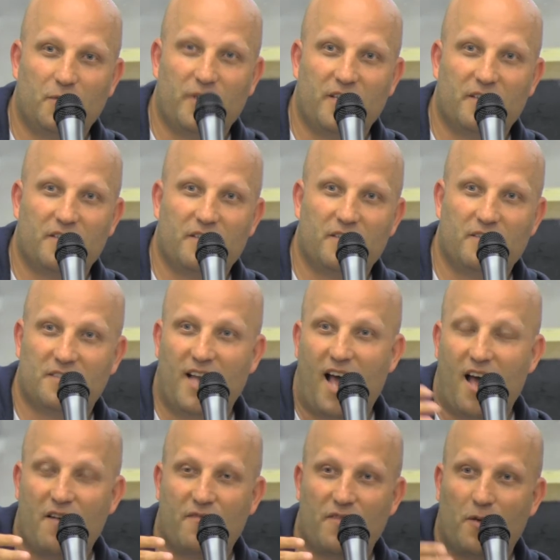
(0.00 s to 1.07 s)
with
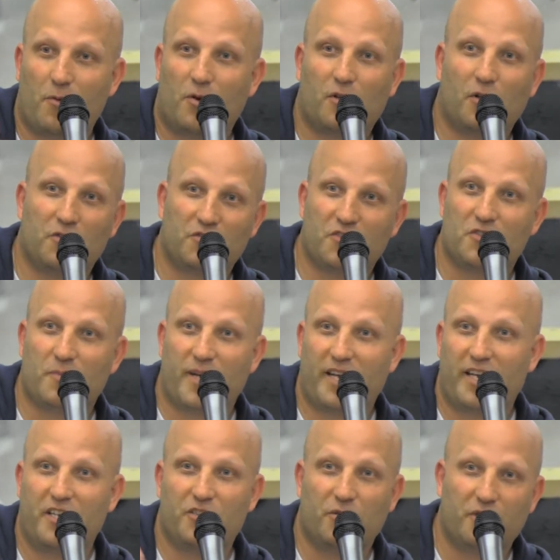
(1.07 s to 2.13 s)
staff that were closer to my
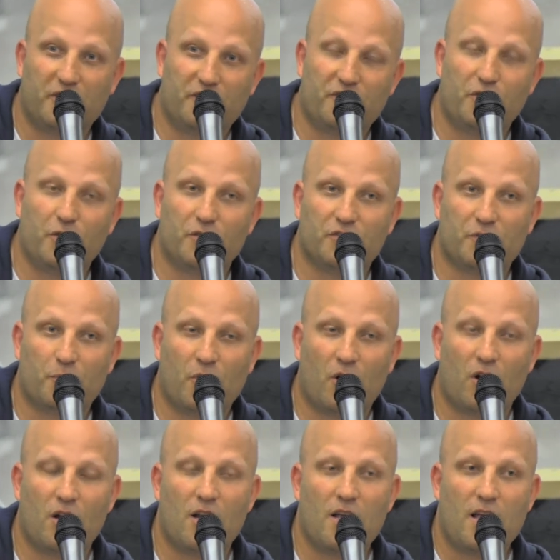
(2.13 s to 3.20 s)
age, only a few years
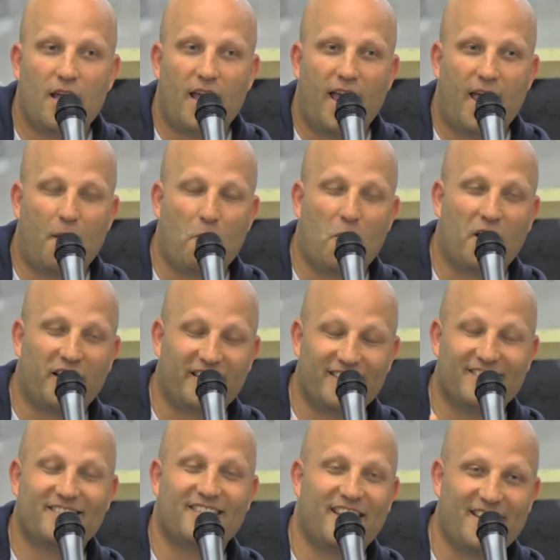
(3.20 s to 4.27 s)
apart. And what I'm going to
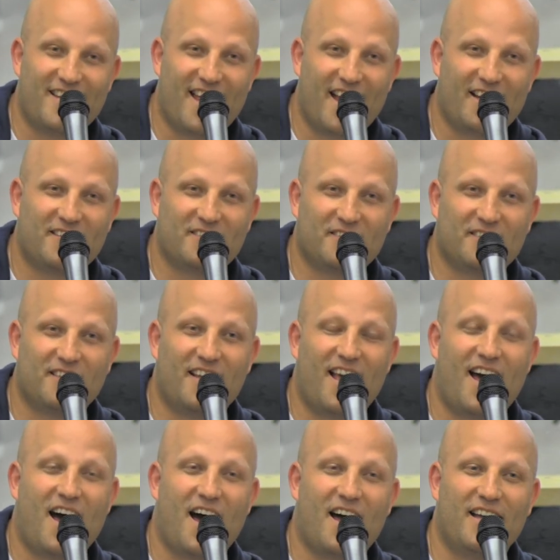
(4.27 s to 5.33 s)
say next
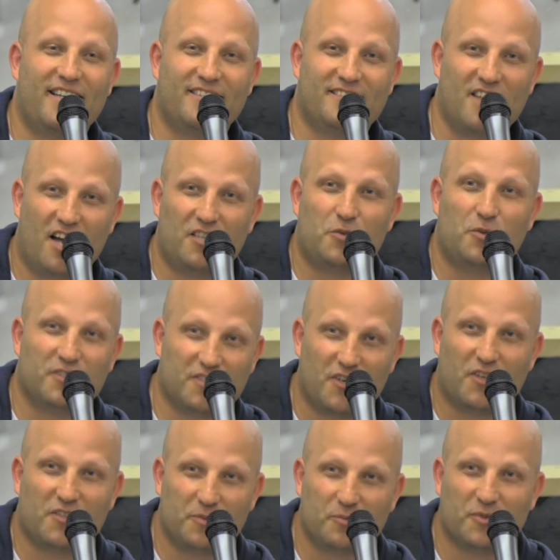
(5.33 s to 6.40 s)
uh, is not to
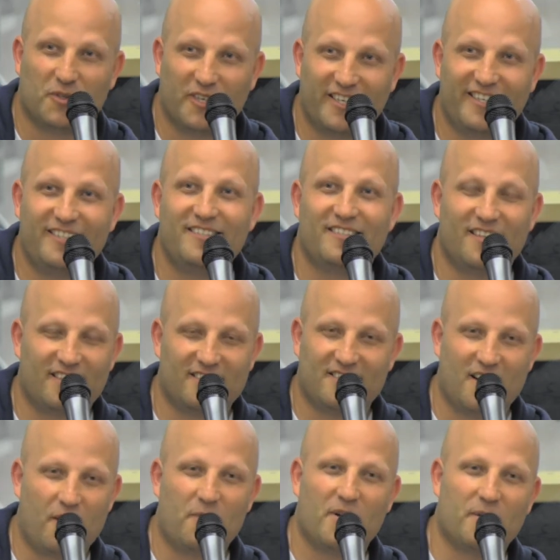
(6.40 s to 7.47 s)
insult employees. It's
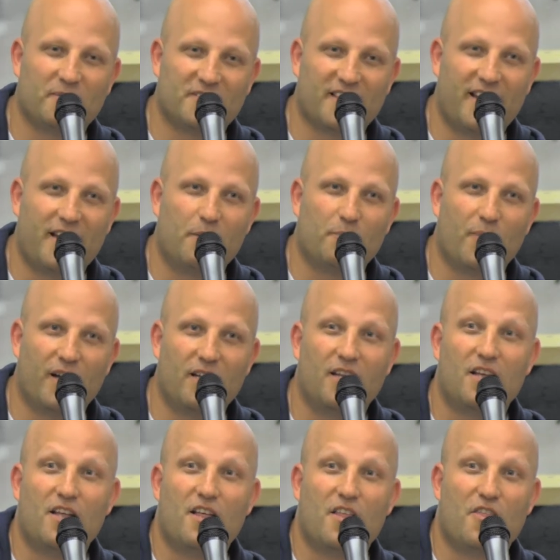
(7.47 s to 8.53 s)
not what I'm saying,
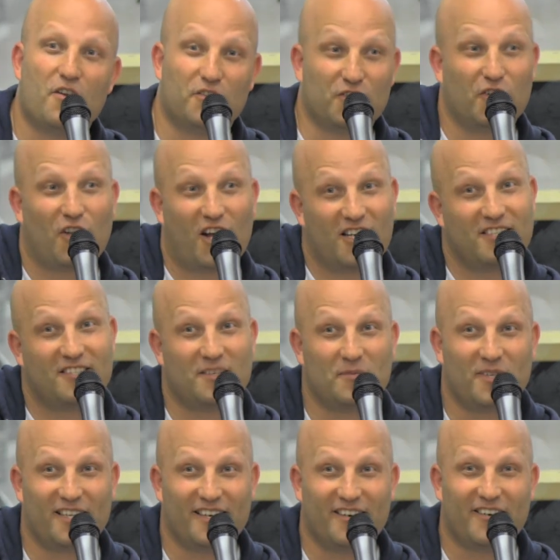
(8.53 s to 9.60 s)
but there's a lot of
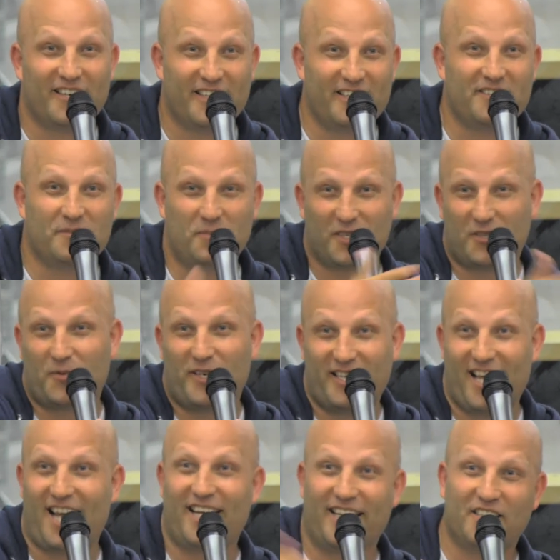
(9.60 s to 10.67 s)
similarities between
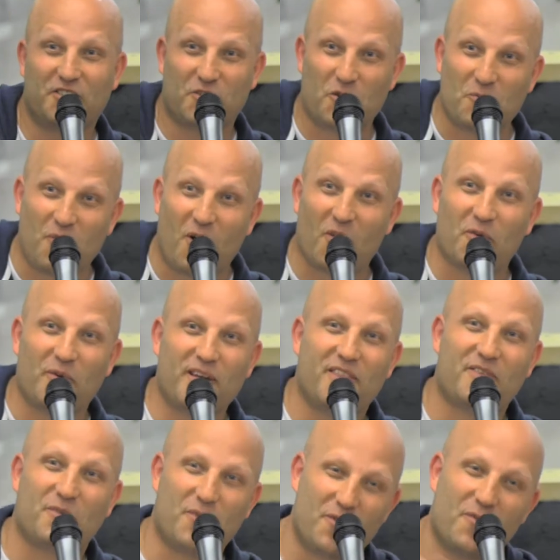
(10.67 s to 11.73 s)
that age group all the way
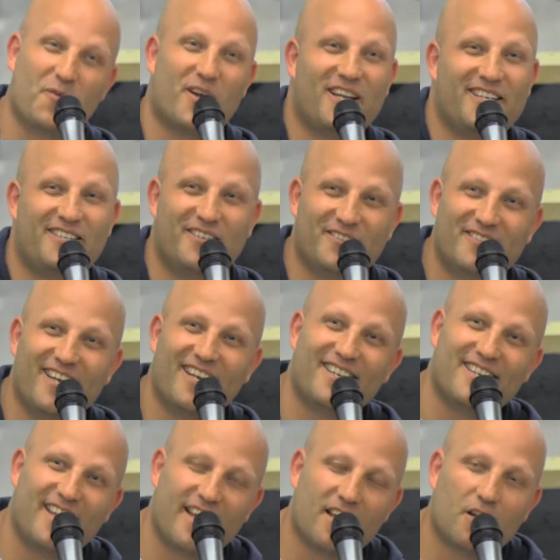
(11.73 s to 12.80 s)
through and what I do day
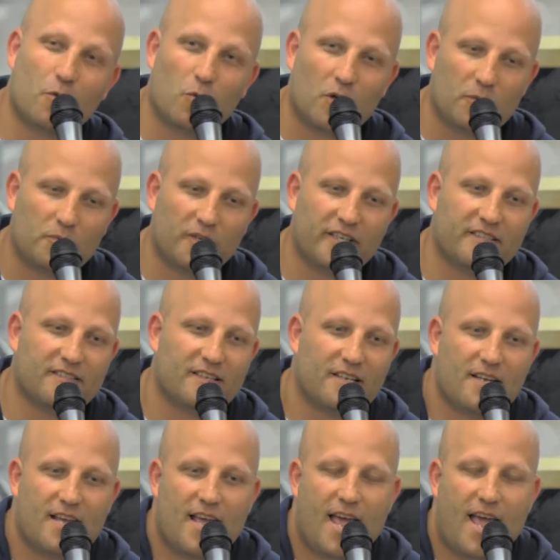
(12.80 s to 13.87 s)
to day in the workplace.